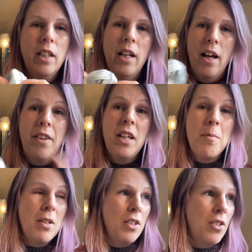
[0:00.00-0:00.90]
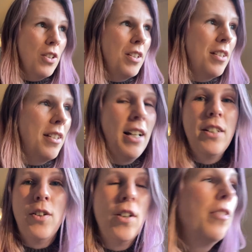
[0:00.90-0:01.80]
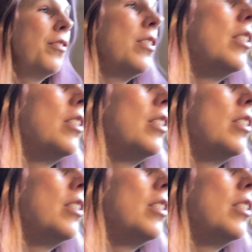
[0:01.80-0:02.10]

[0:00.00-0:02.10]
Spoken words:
I think I'm going to turn this light off